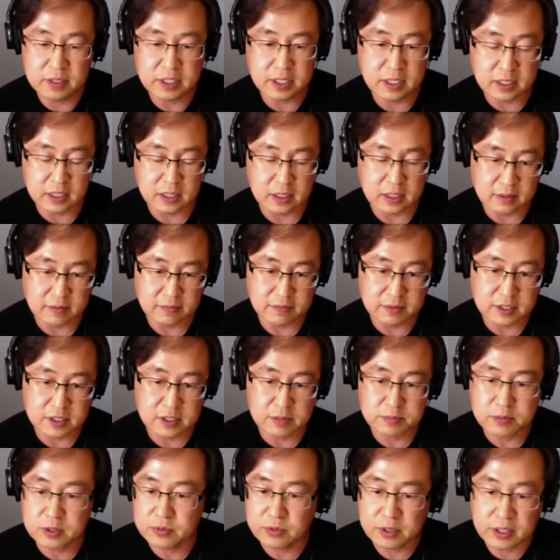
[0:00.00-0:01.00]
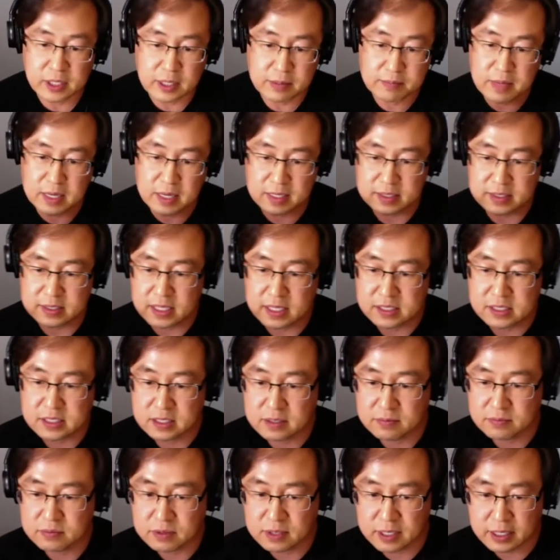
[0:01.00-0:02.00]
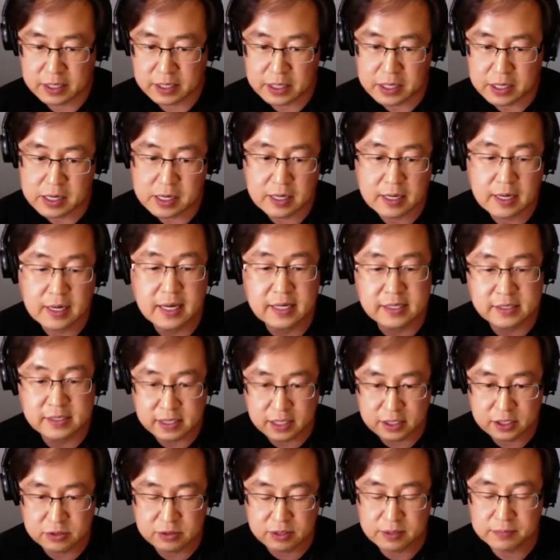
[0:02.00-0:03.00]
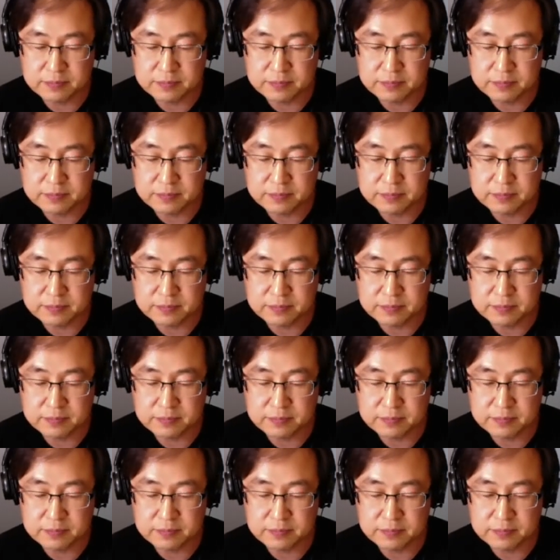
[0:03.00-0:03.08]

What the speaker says: in the visible, we can make it sensitive to IR, etc.